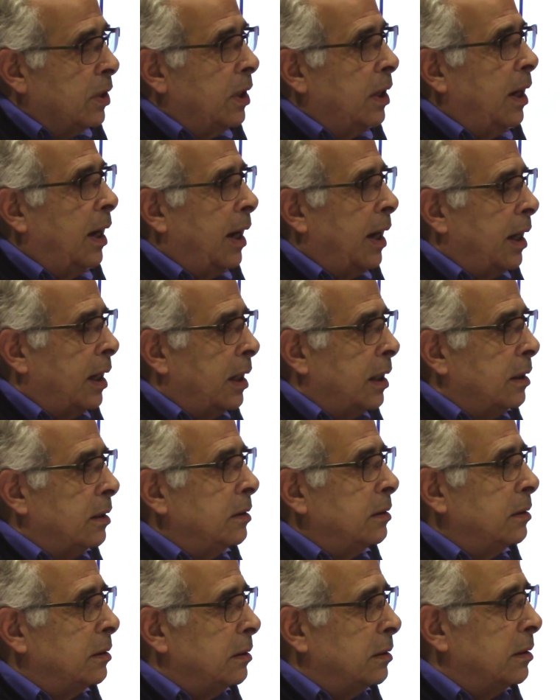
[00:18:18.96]

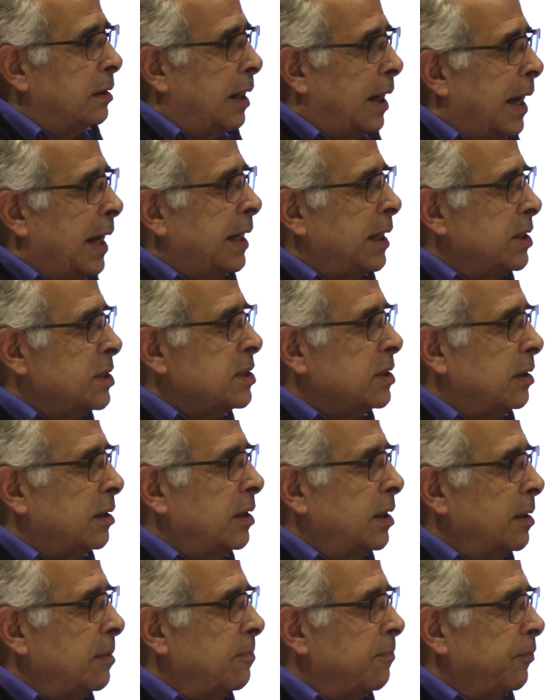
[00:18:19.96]

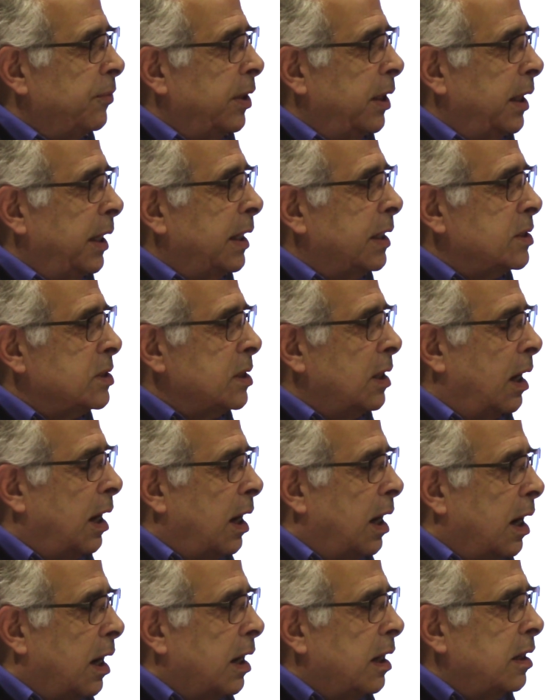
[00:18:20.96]
honestly, it's
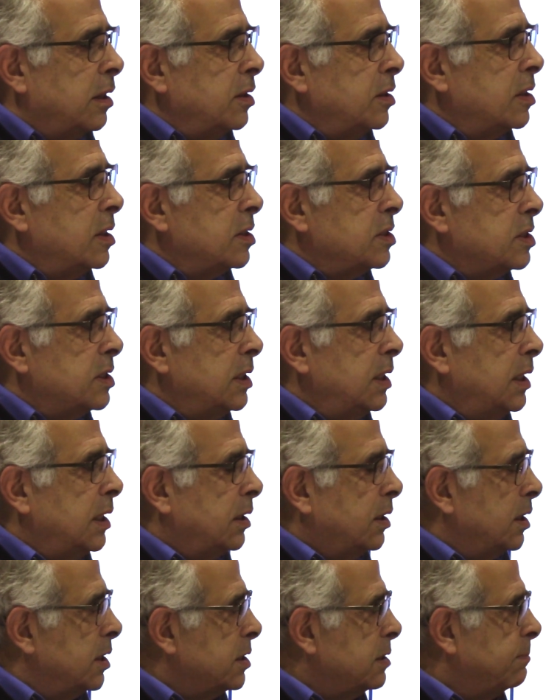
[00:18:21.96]
hard to see
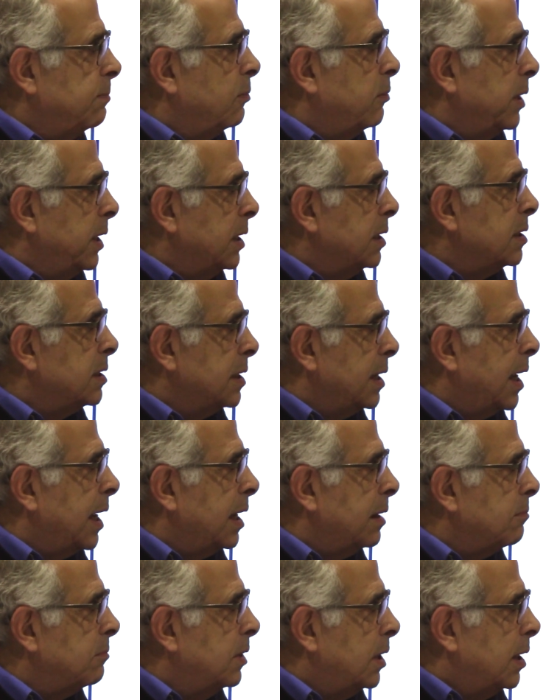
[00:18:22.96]
at this point in
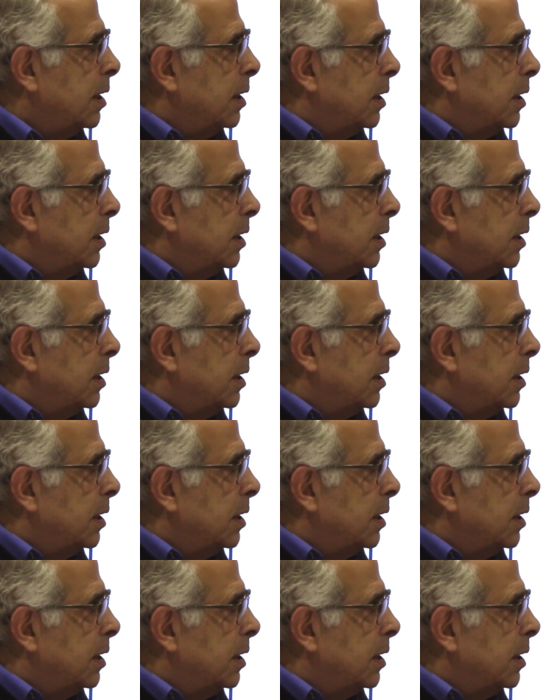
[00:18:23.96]
time